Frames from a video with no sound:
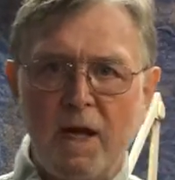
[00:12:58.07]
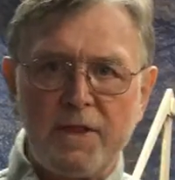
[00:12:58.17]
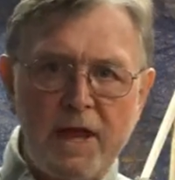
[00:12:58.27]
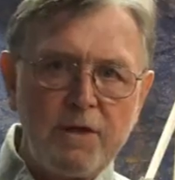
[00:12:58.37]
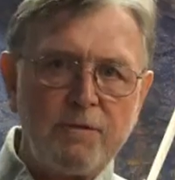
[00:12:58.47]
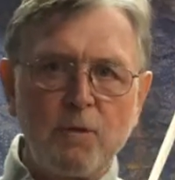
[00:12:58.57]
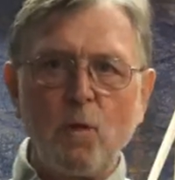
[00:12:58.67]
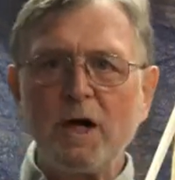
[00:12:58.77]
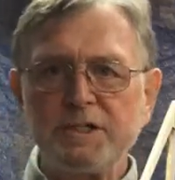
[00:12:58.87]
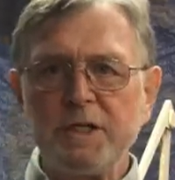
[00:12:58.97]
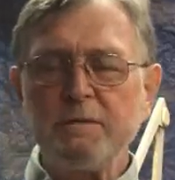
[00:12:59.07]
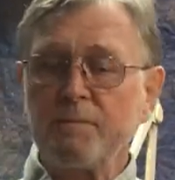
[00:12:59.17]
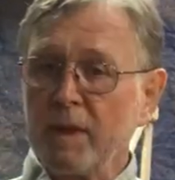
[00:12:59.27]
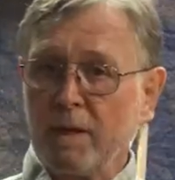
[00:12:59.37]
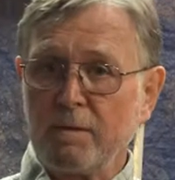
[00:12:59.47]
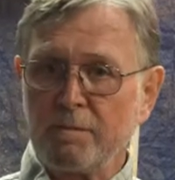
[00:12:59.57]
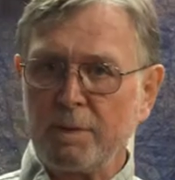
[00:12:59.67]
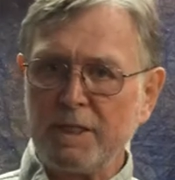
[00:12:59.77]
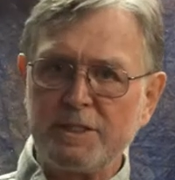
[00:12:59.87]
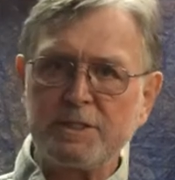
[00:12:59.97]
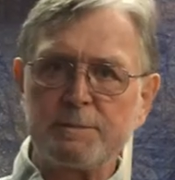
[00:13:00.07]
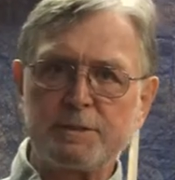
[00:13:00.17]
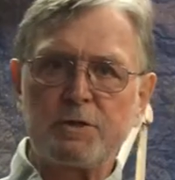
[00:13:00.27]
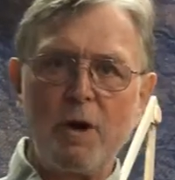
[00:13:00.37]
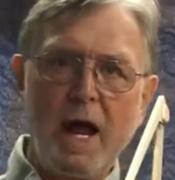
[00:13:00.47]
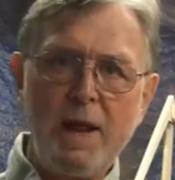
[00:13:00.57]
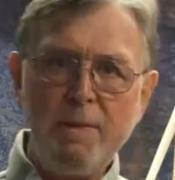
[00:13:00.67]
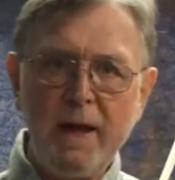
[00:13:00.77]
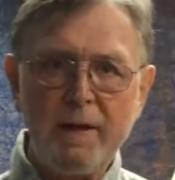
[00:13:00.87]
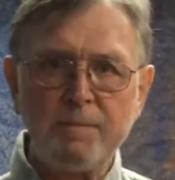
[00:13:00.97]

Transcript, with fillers: Thank you for watching. Please subscribe.